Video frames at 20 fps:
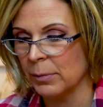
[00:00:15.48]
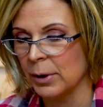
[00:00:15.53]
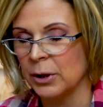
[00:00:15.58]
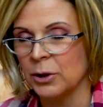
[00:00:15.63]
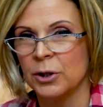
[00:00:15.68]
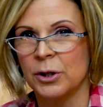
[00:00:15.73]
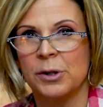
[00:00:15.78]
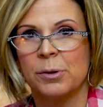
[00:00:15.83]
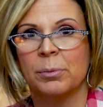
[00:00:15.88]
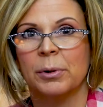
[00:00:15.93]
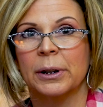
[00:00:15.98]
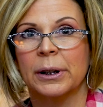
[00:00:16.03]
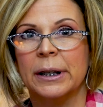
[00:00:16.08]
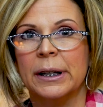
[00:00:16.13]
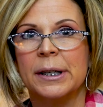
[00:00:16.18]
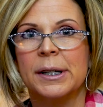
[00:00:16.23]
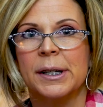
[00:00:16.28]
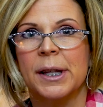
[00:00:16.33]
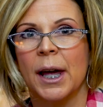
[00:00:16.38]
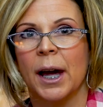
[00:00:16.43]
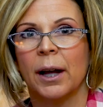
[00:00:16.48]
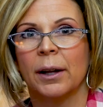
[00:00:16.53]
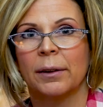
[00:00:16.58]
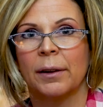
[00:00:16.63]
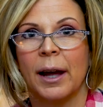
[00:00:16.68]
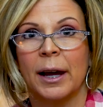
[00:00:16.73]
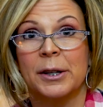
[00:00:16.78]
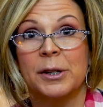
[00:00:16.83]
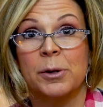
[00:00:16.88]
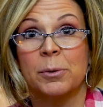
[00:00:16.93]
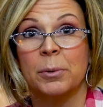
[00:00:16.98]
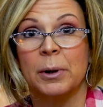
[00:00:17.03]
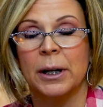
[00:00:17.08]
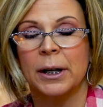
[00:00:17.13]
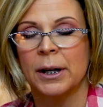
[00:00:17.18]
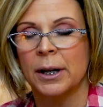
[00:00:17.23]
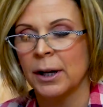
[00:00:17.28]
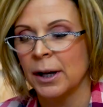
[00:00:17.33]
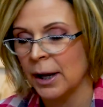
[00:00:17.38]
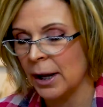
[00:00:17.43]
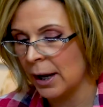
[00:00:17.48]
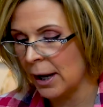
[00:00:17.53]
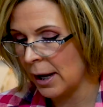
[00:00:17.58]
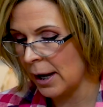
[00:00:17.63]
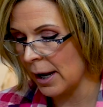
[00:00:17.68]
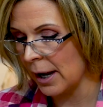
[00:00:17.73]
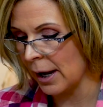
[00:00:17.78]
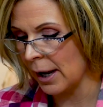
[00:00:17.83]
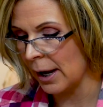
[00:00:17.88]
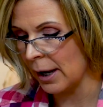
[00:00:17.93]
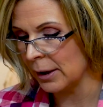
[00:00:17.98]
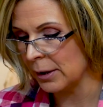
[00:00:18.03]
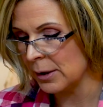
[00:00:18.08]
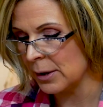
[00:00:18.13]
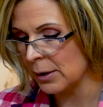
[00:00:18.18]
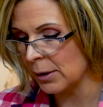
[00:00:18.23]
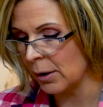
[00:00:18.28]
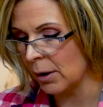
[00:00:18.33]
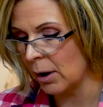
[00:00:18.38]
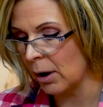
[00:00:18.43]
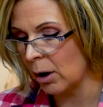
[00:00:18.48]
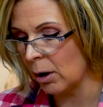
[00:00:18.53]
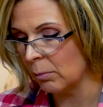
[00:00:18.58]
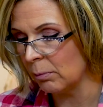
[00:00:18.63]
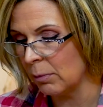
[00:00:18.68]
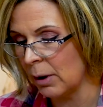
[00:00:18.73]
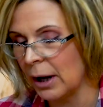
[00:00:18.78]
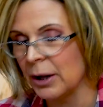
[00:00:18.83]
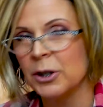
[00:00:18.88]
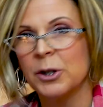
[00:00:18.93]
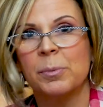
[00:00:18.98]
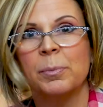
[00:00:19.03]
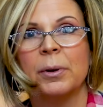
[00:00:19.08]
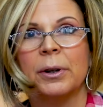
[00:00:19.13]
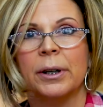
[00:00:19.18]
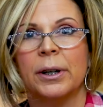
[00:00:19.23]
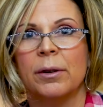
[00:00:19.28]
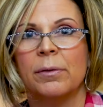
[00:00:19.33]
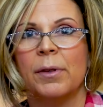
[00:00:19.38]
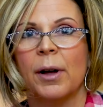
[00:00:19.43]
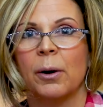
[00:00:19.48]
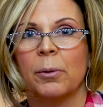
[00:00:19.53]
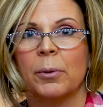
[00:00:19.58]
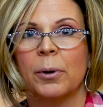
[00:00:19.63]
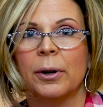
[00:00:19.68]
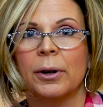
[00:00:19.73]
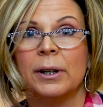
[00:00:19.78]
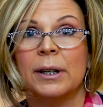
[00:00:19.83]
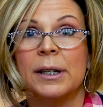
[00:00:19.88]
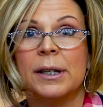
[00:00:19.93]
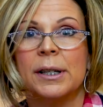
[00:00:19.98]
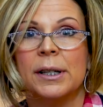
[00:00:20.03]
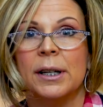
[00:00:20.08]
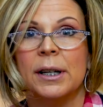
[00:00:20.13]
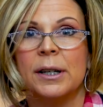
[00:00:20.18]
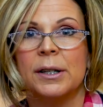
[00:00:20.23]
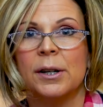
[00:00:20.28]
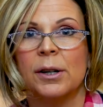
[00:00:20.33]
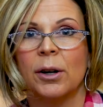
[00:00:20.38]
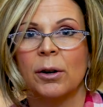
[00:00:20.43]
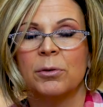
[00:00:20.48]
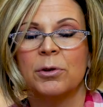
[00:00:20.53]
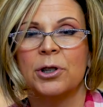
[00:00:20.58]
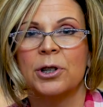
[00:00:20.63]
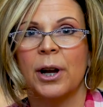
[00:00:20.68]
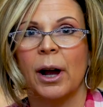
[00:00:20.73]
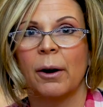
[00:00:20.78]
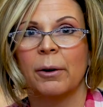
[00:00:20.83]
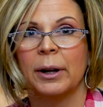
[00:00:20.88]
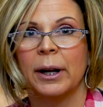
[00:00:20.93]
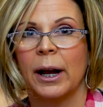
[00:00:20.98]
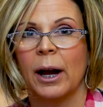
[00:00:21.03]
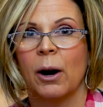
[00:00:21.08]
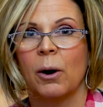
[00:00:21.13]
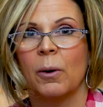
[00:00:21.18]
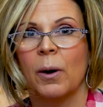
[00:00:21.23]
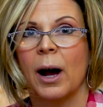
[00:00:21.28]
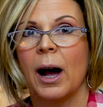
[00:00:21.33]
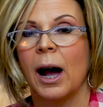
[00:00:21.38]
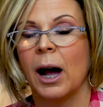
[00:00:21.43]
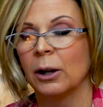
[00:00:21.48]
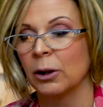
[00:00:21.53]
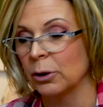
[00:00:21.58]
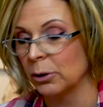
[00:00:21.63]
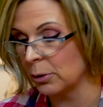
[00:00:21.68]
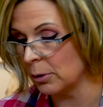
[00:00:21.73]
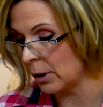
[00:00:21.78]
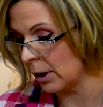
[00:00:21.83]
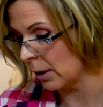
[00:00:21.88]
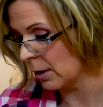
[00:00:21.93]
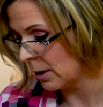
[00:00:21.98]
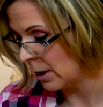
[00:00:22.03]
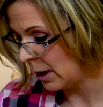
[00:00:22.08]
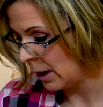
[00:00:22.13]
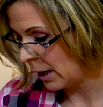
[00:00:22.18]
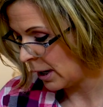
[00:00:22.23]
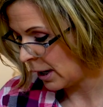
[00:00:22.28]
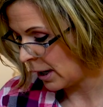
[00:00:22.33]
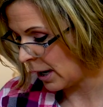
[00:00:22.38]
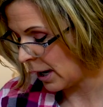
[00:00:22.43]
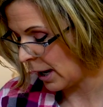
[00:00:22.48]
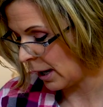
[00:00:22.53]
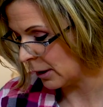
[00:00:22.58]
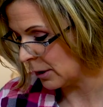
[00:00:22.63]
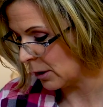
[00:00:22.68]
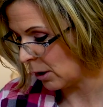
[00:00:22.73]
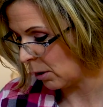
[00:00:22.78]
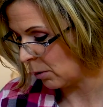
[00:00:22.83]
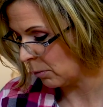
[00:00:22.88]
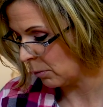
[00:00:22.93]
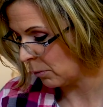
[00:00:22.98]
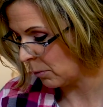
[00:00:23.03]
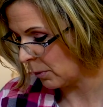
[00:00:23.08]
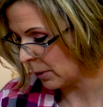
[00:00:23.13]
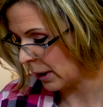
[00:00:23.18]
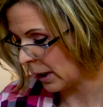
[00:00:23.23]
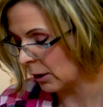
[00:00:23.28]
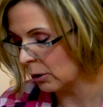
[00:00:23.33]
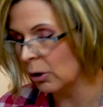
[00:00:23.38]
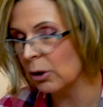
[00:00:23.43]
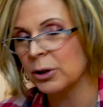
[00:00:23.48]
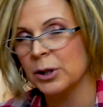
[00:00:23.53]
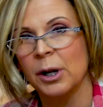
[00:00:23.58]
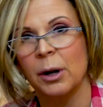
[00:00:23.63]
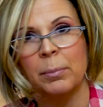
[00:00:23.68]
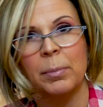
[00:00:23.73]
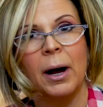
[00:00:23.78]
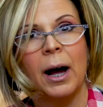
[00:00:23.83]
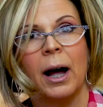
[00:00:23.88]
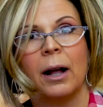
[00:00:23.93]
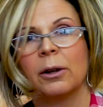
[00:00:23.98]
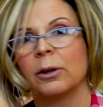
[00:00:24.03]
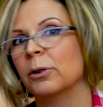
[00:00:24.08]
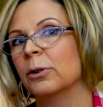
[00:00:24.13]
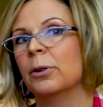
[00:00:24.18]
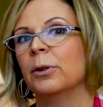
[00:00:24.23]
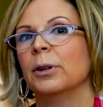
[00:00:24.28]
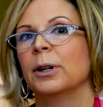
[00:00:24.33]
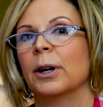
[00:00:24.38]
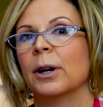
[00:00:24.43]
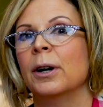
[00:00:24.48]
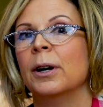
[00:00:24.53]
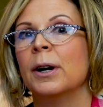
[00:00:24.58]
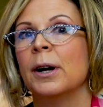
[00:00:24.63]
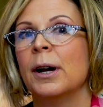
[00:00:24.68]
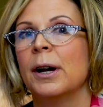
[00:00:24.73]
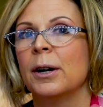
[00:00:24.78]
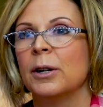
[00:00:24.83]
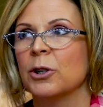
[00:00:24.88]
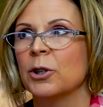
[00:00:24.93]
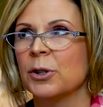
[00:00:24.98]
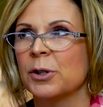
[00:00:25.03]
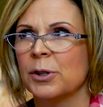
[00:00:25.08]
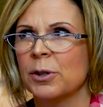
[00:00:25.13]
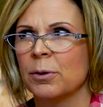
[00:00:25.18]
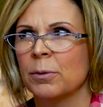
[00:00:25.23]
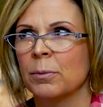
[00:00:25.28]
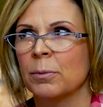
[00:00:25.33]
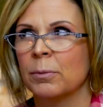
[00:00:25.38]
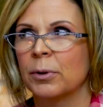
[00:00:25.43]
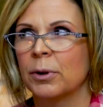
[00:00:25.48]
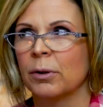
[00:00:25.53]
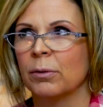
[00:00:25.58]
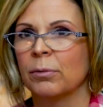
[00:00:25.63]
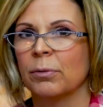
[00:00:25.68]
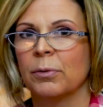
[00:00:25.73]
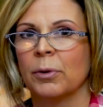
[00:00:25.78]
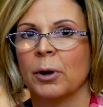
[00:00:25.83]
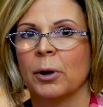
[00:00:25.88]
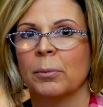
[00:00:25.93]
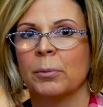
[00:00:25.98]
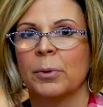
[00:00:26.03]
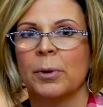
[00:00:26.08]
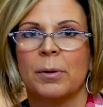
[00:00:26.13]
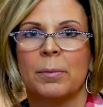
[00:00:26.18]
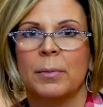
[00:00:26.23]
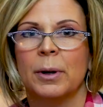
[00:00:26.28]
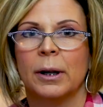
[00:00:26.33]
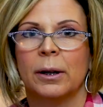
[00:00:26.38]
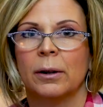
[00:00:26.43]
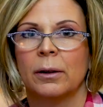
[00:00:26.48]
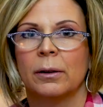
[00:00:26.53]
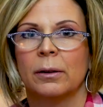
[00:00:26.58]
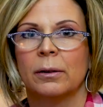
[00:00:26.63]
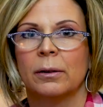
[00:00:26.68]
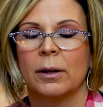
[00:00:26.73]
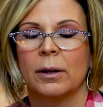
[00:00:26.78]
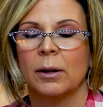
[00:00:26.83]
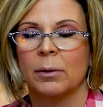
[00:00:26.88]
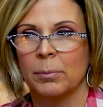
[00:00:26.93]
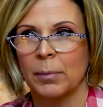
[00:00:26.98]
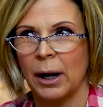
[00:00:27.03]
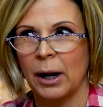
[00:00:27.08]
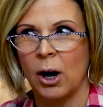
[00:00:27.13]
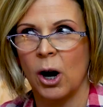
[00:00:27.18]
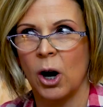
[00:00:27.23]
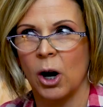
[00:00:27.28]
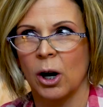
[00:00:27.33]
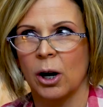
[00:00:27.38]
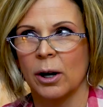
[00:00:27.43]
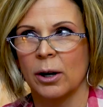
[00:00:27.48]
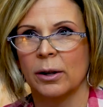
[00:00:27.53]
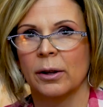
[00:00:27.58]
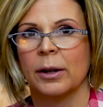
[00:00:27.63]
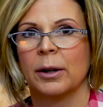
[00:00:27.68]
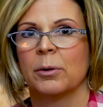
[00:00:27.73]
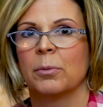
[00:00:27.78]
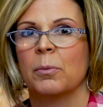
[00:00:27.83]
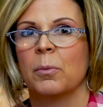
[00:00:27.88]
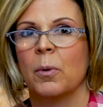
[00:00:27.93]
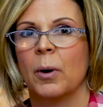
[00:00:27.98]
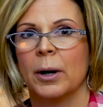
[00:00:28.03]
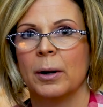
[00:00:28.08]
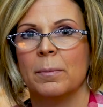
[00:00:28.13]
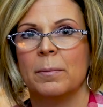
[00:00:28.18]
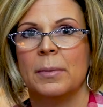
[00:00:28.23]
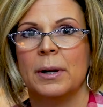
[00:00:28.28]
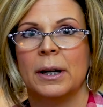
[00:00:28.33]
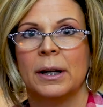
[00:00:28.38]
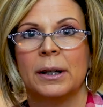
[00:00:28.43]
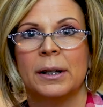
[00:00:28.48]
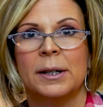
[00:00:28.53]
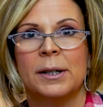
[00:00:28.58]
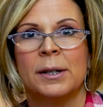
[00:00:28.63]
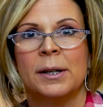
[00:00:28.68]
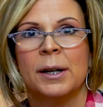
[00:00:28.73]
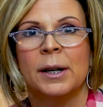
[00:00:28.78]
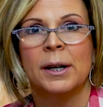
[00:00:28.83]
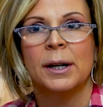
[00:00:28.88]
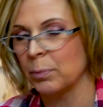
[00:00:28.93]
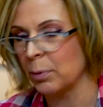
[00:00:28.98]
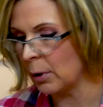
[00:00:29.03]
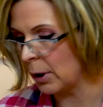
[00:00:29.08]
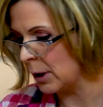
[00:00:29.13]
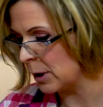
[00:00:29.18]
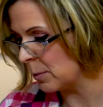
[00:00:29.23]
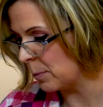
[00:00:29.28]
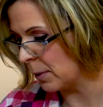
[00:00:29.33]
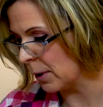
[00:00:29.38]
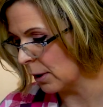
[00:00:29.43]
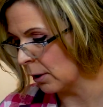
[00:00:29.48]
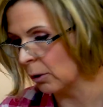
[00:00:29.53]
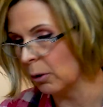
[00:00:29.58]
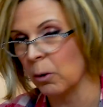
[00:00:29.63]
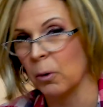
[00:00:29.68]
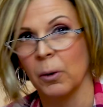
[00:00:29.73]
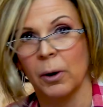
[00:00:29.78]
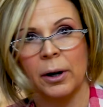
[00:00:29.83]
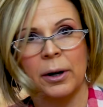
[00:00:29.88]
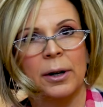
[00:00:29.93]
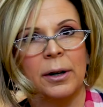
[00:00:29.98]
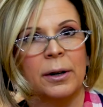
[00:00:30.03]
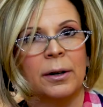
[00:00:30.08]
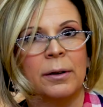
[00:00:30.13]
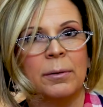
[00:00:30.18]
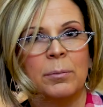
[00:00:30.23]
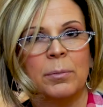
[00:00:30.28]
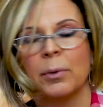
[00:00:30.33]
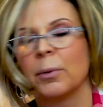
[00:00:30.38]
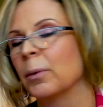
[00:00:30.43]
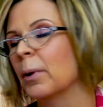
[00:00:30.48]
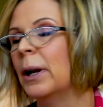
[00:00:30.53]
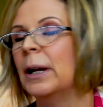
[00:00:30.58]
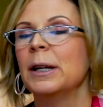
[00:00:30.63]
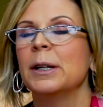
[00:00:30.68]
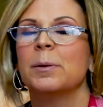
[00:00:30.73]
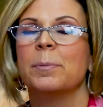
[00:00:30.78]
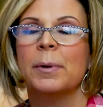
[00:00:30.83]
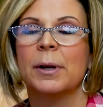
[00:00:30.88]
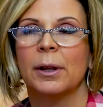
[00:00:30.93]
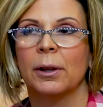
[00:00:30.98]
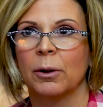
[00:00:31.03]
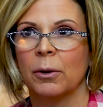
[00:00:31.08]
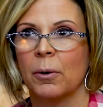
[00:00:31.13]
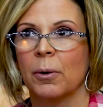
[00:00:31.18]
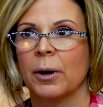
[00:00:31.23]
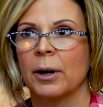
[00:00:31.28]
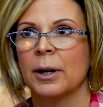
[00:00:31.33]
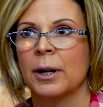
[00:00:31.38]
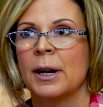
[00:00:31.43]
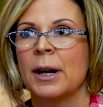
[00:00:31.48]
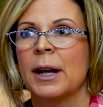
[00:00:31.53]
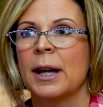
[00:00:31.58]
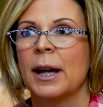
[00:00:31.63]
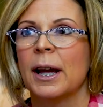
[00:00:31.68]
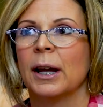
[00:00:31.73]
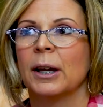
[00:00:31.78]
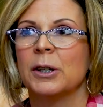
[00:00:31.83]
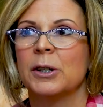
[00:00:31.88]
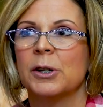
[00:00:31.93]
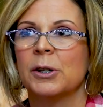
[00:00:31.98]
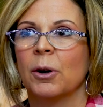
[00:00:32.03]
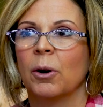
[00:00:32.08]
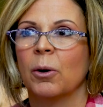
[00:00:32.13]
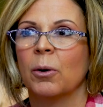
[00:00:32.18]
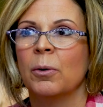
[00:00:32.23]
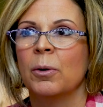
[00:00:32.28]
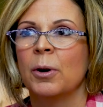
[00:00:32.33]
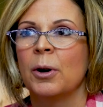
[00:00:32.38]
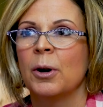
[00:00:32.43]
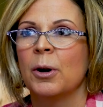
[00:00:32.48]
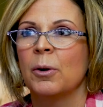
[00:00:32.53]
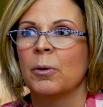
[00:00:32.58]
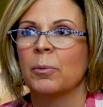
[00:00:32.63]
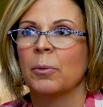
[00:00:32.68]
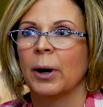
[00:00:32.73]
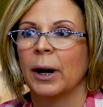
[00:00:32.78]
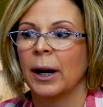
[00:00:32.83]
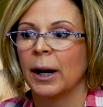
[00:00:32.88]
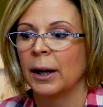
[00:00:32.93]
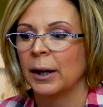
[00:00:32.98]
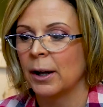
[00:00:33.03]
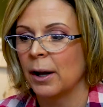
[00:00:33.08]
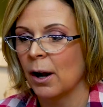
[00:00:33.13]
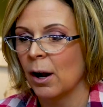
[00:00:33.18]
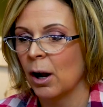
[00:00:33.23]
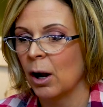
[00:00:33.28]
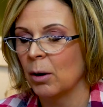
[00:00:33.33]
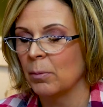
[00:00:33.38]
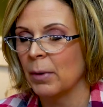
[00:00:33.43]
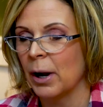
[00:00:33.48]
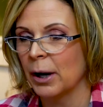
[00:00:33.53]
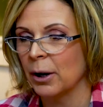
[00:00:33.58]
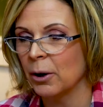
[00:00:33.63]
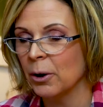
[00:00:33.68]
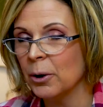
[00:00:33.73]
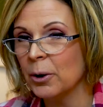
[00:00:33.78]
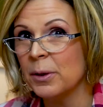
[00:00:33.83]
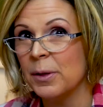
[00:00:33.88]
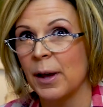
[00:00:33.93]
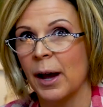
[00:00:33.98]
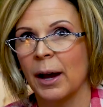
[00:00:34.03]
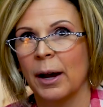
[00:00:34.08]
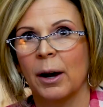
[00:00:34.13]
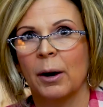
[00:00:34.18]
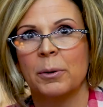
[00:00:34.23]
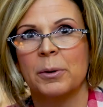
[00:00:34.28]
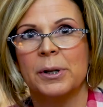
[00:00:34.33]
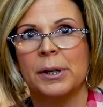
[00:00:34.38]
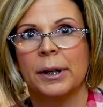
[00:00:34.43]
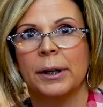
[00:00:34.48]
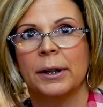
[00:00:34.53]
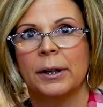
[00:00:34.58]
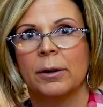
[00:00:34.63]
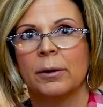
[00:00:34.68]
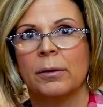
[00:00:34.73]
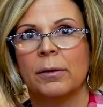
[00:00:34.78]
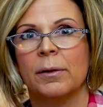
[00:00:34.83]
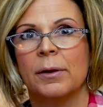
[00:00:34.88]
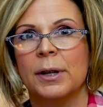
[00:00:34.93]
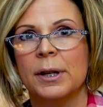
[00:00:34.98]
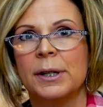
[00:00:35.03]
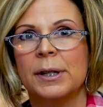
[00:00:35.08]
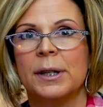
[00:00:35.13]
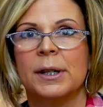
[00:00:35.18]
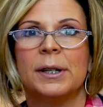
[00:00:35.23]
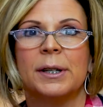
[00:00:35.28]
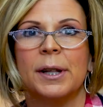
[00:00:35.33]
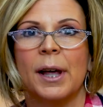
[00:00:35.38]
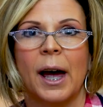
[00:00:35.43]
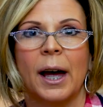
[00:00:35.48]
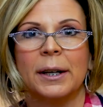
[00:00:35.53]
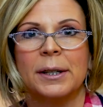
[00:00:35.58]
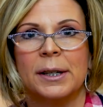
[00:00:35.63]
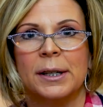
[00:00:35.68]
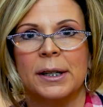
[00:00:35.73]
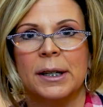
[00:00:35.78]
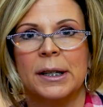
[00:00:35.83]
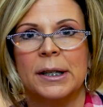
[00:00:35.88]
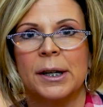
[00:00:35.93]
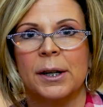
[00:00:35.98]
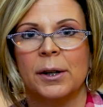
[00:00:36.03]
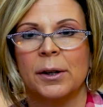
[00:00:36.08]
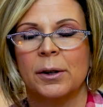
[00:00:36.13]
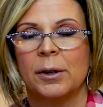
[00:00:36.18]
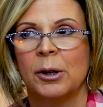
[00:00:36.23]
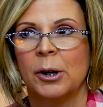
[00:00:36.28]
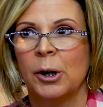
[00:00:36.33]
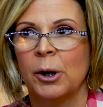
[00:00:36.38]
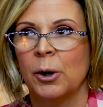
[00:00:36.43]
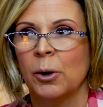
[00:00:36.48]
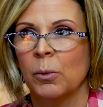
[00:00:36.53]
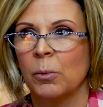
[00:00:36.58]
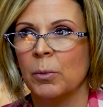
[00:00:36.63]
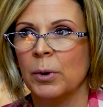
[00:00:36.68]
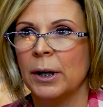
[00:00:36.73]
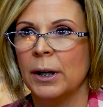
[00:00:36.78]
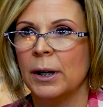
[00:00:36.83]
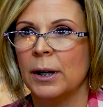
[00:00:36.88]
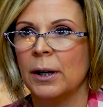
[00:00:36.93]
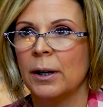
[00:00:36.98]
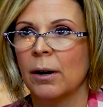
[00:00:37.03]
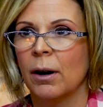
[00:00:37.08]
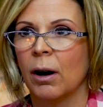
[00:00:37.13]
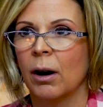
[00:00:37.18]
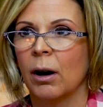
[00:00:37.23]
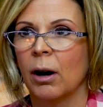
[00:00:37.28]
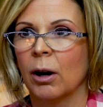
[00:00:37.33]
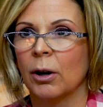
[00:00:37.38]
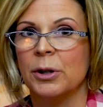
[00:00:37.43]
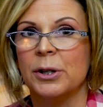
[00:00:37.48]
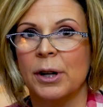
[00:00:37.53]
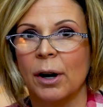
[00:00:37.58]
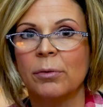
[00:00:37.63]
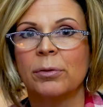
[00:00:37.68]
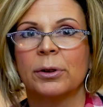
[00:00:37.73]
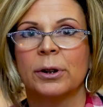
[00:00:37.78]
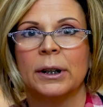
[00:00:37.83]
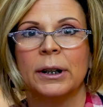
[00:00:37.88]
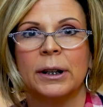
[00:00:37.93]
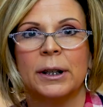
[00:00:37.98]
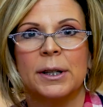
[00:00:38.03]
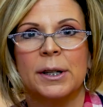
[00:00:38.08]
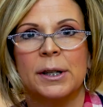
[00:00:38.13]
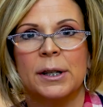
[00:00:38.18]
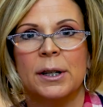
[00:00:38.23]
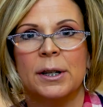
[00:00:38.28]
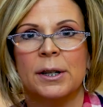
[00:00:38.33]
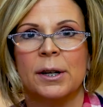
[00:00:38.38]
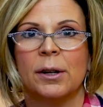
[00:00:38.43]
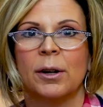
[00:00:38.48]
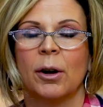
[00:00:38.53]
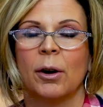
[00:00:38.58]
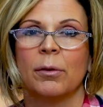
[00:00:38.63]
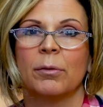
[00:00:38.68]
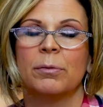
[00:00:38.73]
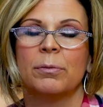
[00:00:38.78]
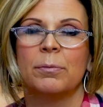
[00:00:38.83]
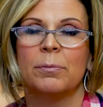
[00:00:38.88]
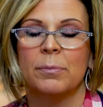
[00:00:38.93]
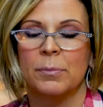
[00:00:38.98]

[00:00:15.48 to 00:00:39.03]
They just released that last week. And I just believe that we're in a season of shouting out hallelujah. And when I looked up hallelujah, just to confirm with me in my heart, like what it means, praise be the Lord. Praise be the Lord. And so when I heard that, I was like, this is that season. We are definitely in a season of